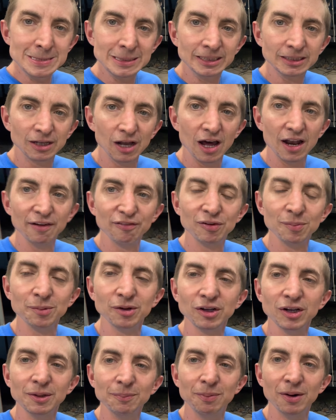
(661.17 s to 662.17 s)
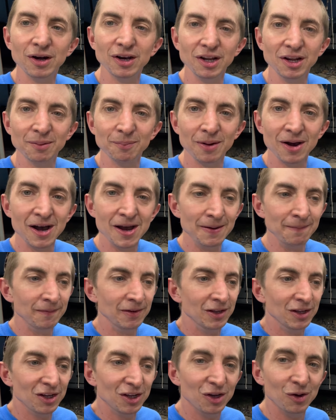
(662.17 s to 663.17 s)
got it from a good buddy of mine
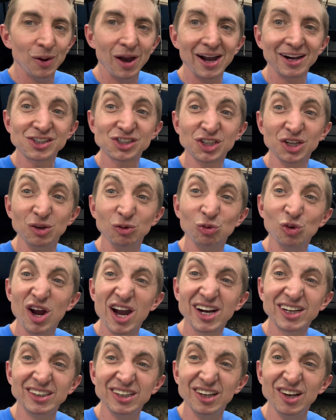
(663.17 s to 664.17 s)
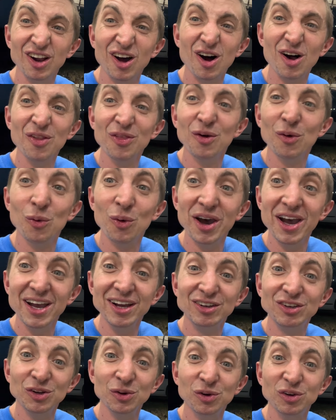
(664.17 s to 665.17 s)
who actually wrecked it on the way
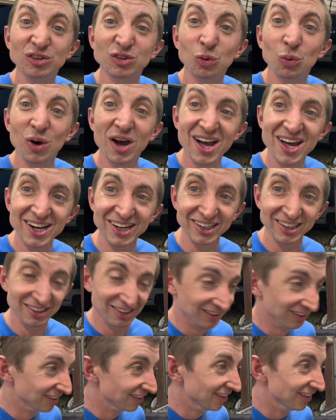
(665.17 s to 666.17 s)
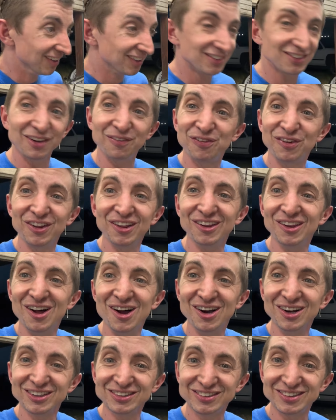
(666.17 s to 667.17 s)
to his wedding. So for the
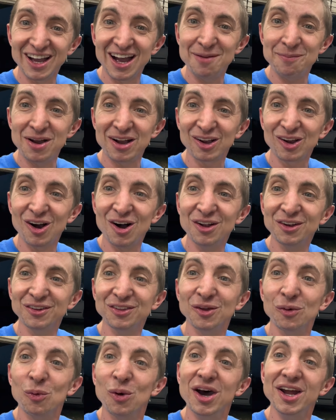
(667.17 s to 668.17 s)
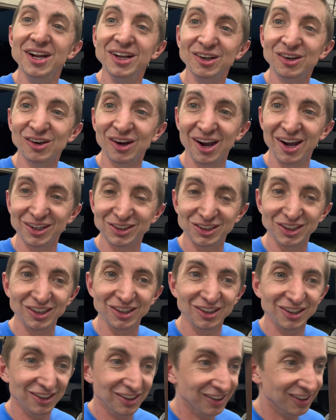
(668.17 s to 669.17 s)
longest time, I called it the Wedding Crasher,
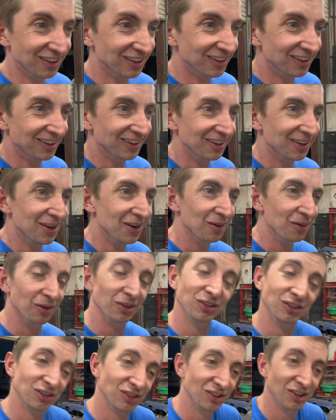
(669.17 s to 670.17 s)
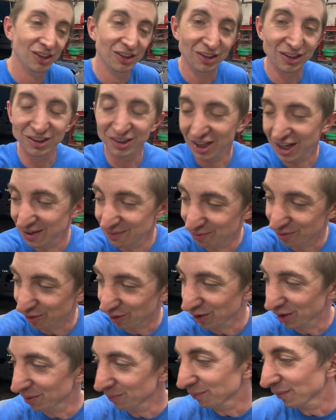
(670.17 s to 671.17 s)
which is still a good name
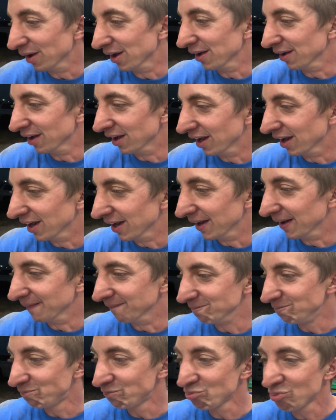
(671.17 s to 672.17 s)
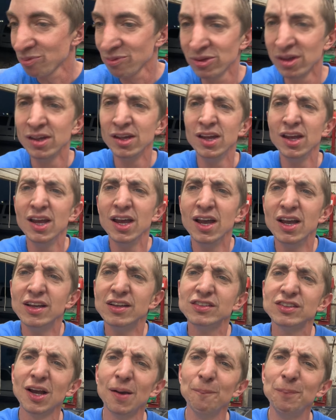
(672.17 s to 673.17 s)
for it. But
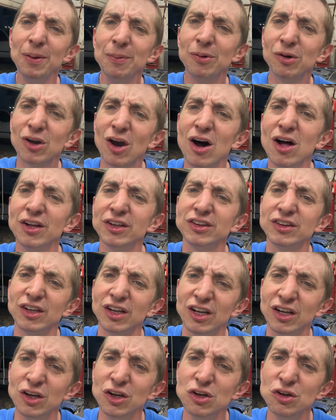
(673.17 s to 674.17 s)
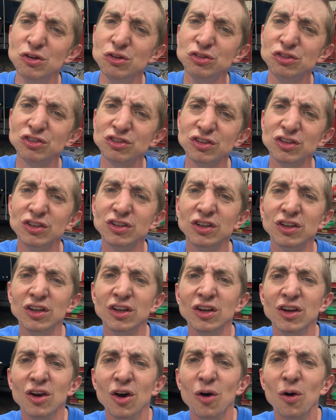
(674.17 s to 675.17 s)
some people call it the Goose
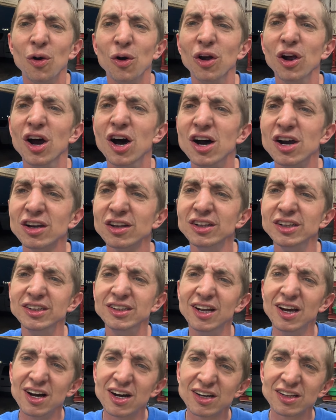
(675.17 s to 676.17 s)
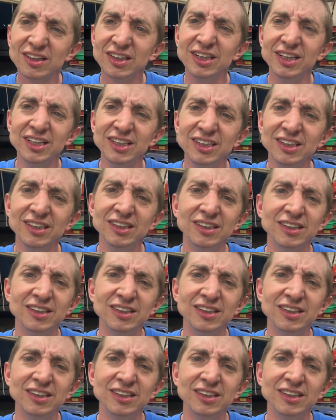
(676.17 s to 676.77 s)
or Ugly Duckling.